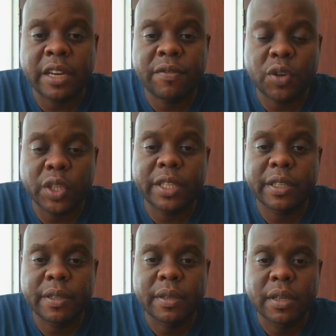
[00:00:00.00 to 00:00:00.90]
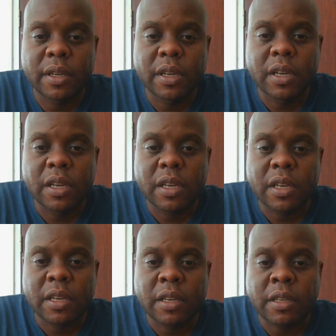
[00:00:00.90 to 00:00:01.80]
void.
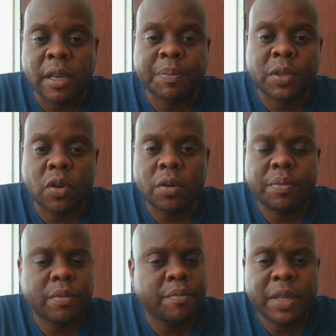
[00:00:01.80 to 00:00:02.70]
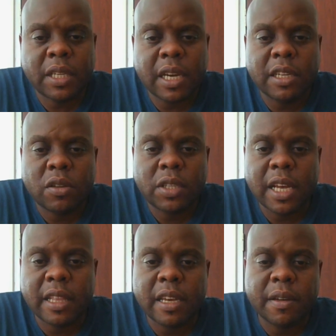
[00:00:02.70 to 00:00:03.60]
Yep. So basically, those
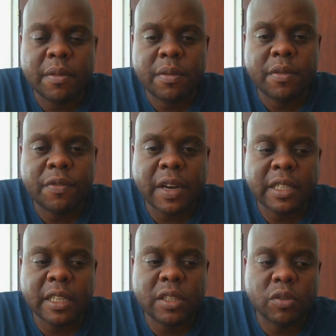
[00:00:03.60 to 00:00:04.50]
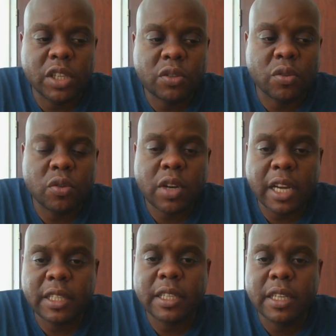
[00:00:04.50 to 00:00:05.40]
are the factors you need to look
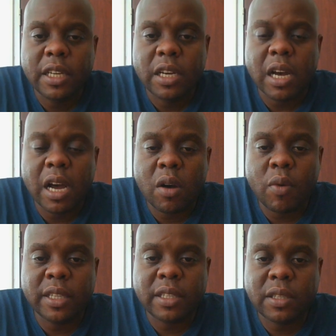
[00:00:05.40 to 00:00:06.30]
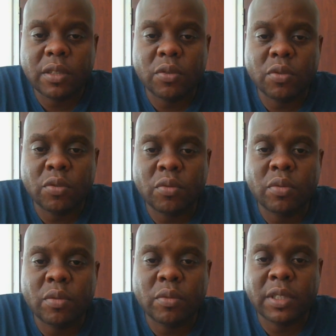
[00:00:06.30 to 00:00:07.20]
at once you
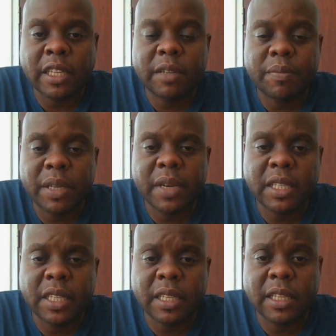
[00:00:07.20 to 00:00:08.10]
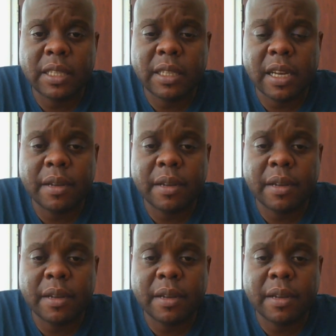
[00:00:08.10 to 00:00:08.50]
start implementing this